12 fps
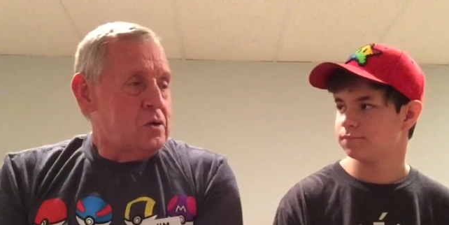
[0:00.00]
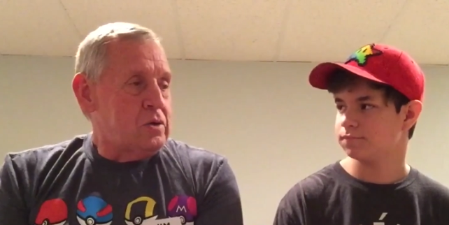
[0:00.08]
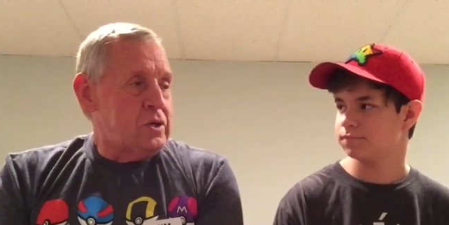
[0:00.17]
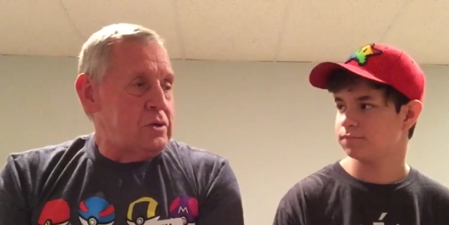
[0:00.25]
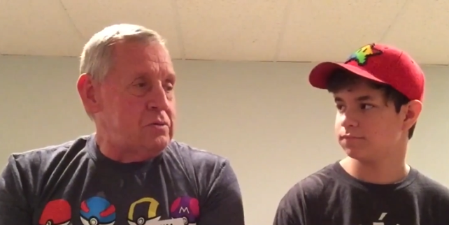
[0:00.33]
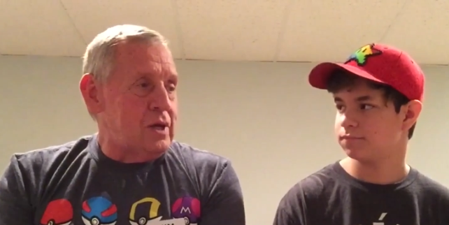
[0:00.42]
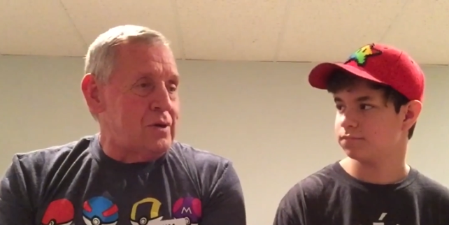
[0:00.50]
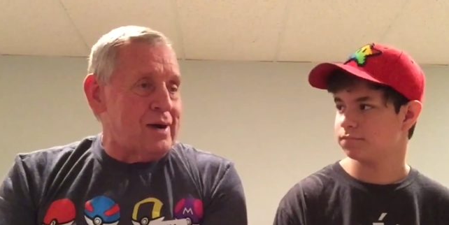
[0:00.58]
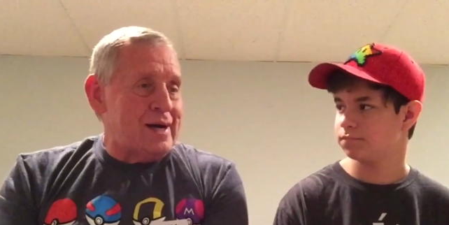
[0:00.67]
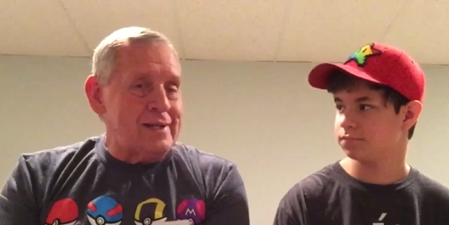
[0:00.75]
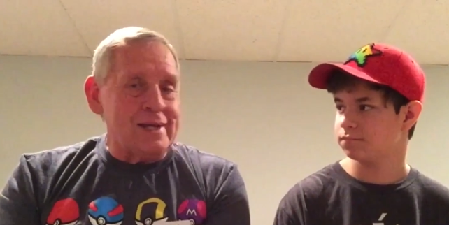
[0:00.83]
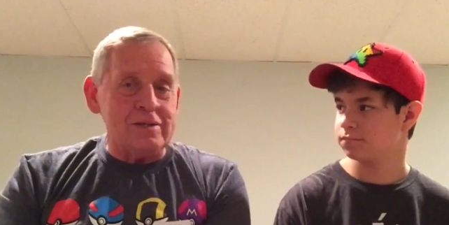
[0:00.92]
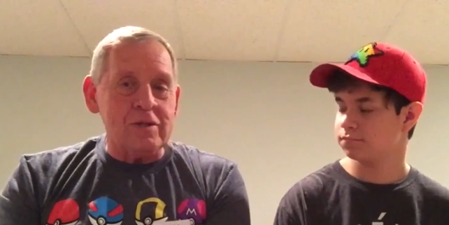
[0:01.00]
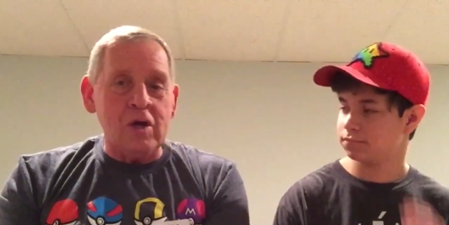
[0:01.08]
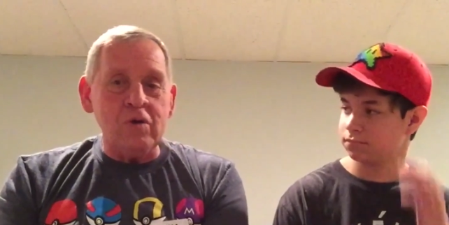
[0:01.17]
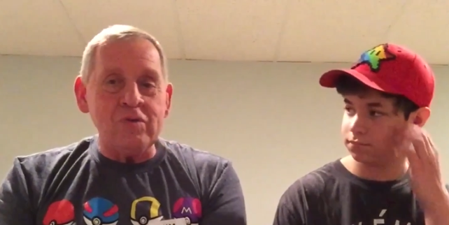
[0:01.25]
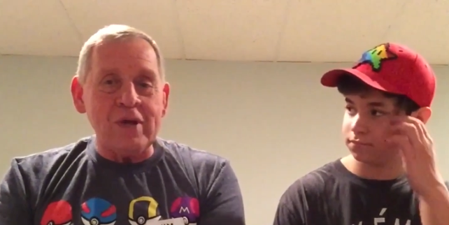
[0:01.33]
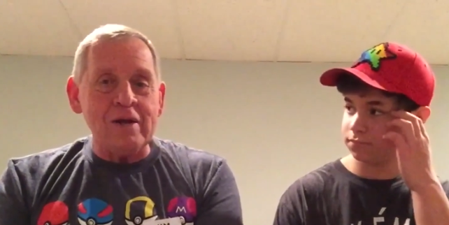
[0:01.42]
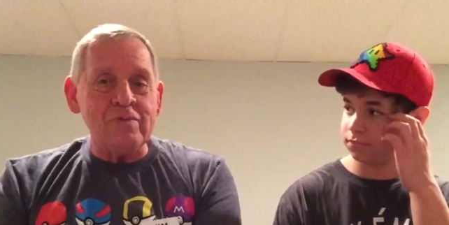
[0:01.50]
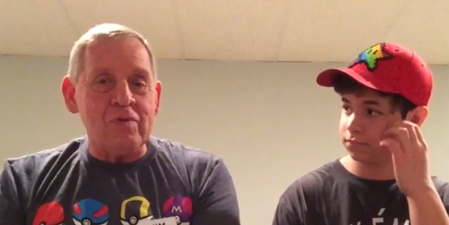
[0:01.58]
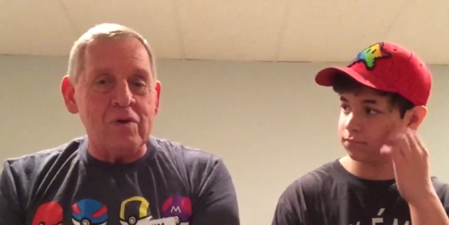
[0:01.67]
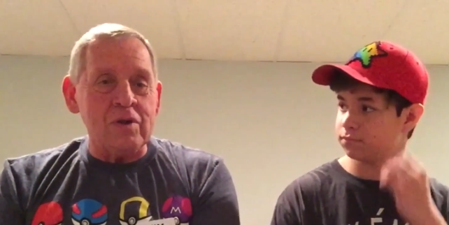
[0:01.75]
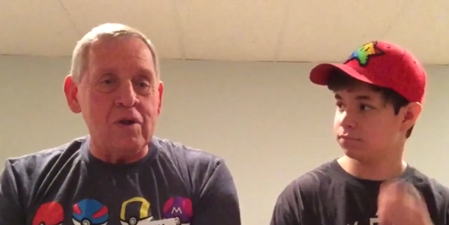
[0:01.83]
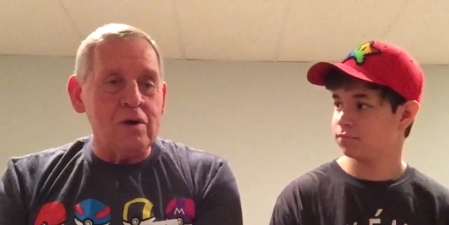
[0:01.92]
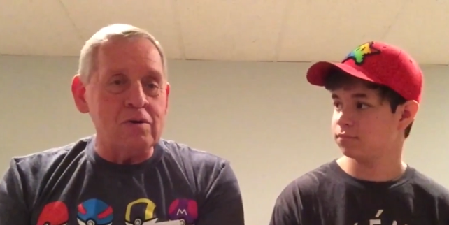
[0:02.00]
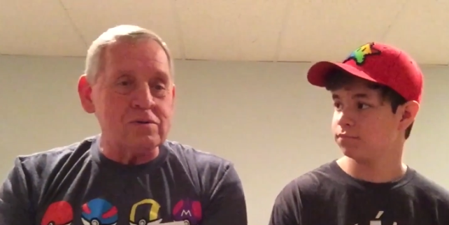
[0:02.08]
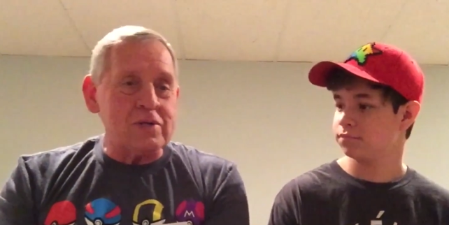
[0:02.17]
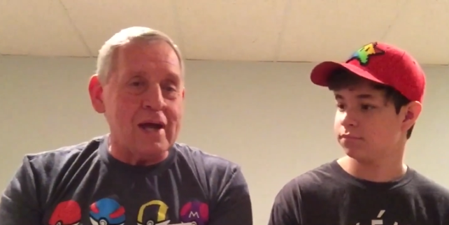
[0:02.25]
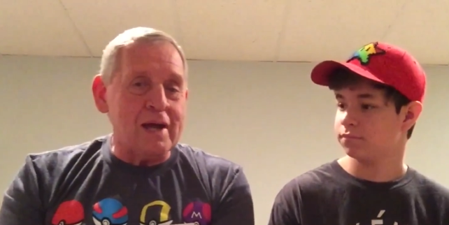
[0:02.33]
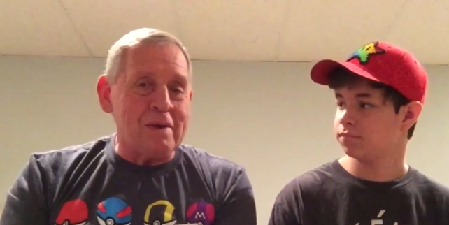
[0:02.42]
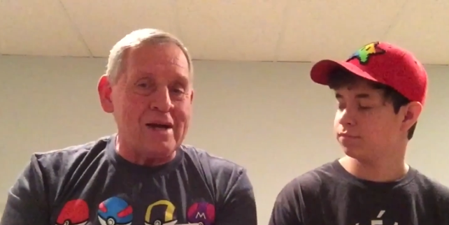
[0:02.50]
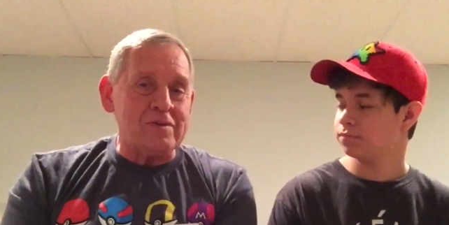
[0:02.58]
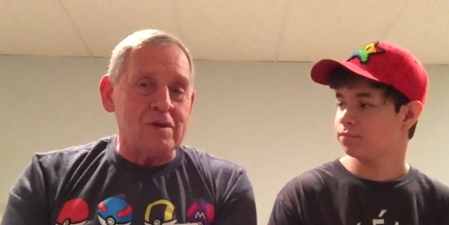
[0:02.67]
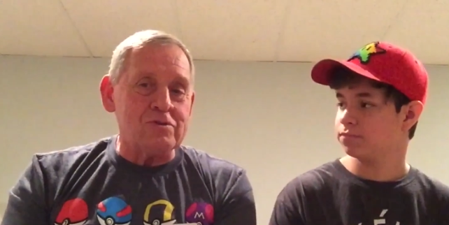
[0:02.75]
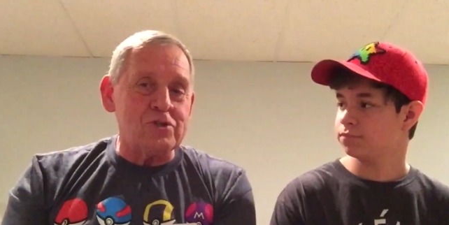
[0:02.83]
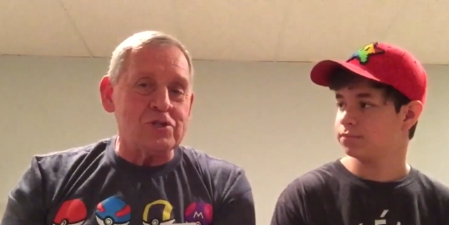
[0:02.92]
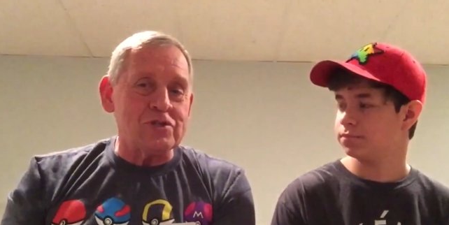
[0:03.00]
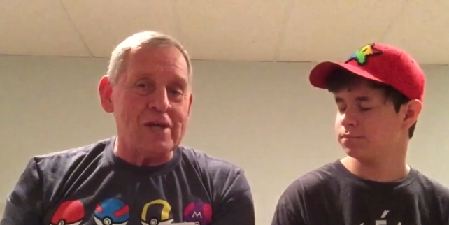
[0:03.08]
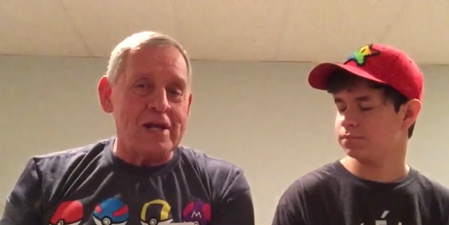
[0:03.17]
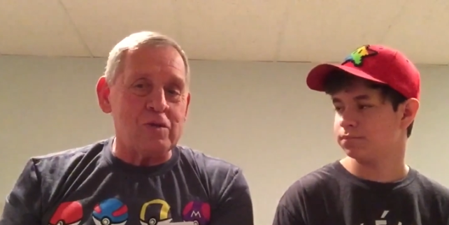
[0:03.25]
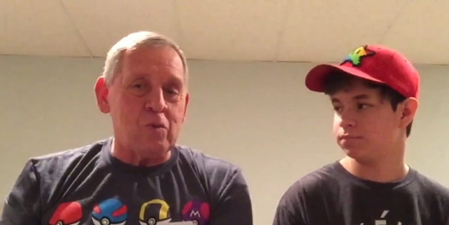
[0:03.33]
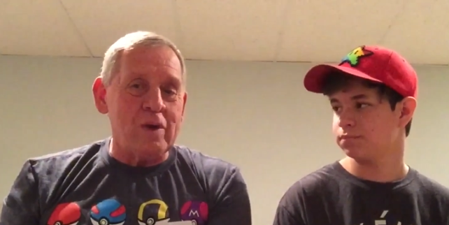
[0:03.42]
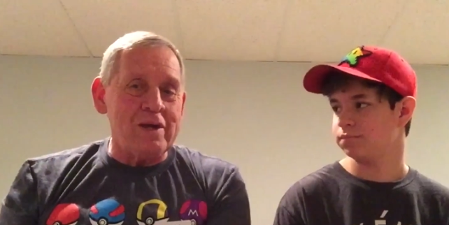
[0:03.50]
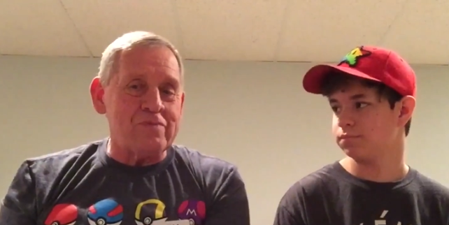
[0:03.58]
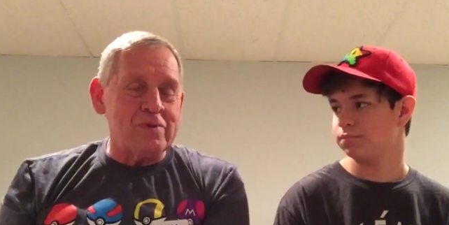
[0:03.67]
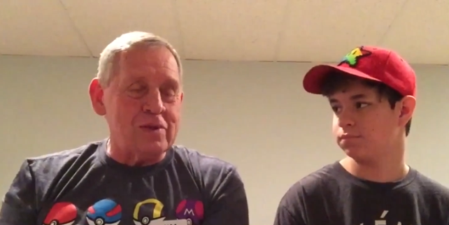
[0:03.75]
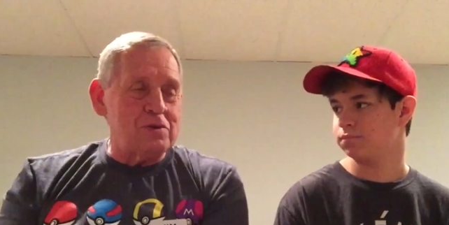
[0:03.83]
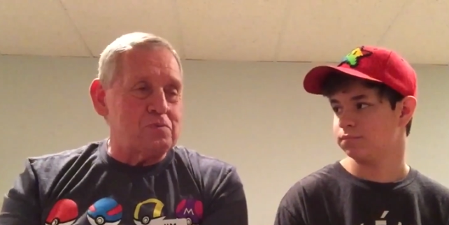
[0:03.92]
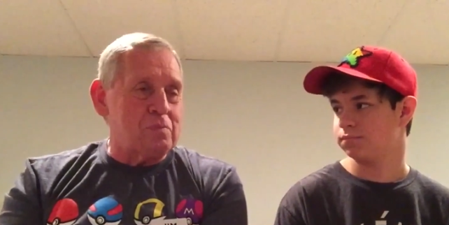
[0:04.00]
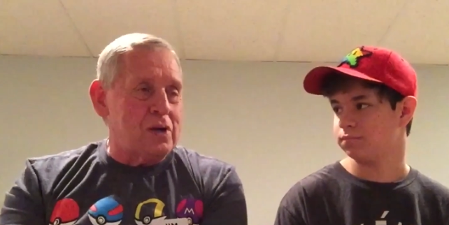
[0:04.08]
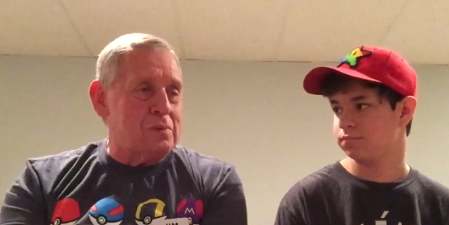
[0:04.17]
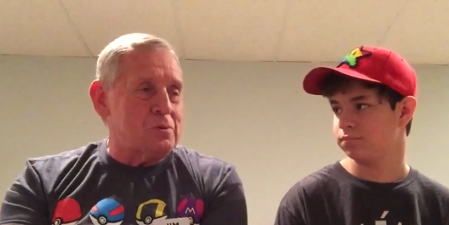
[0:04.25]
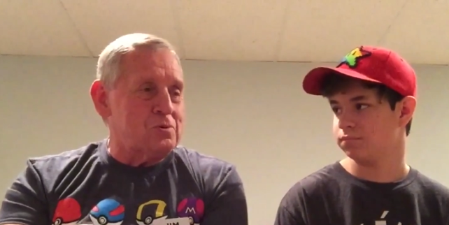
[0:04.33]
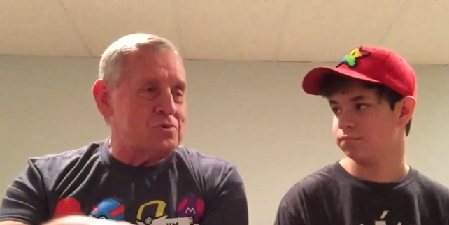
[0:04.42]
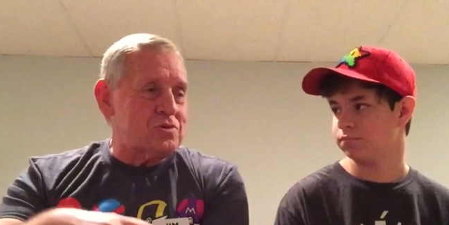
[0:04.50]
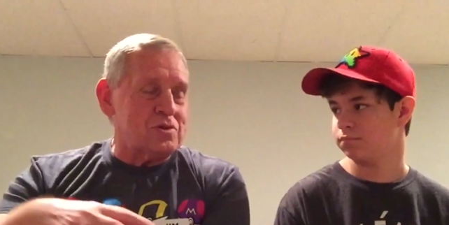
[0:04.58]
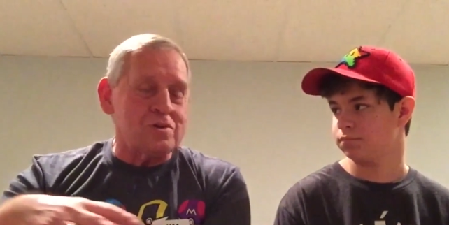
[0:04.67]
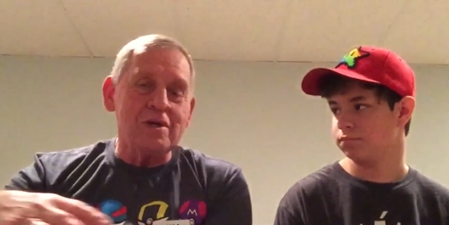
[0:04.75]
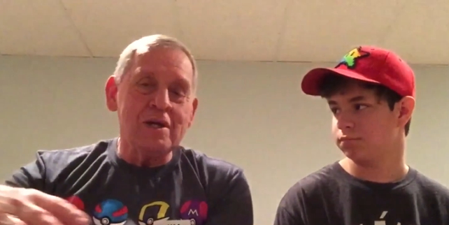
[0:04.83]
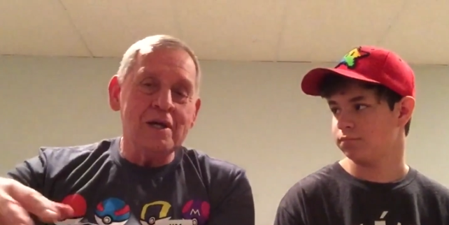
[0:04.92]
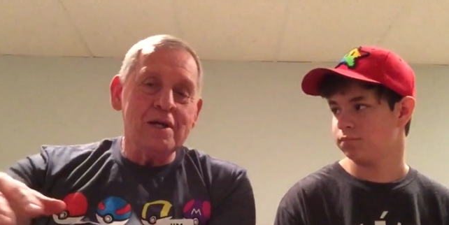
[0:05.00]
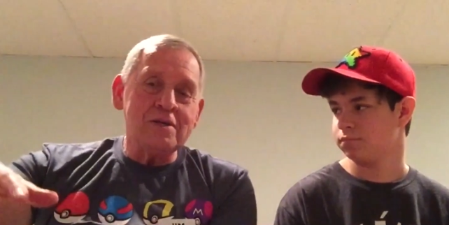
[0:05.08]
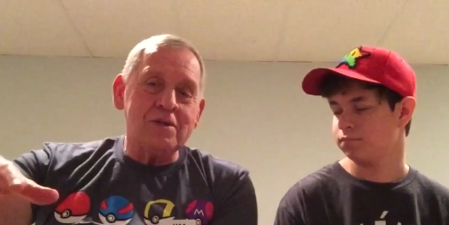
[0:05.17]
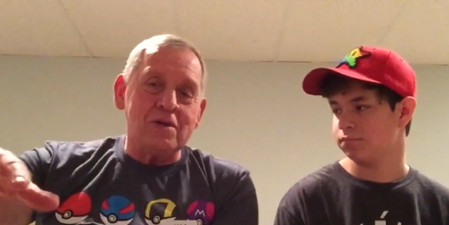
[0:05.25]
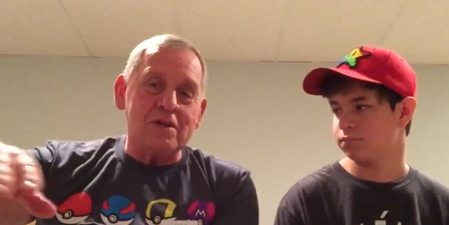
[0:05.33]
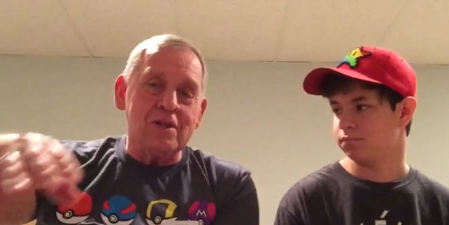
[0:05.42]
Speaker 1: Well, you know, I didn't know there for a long time. I thought you just had to wait for those bubbles to to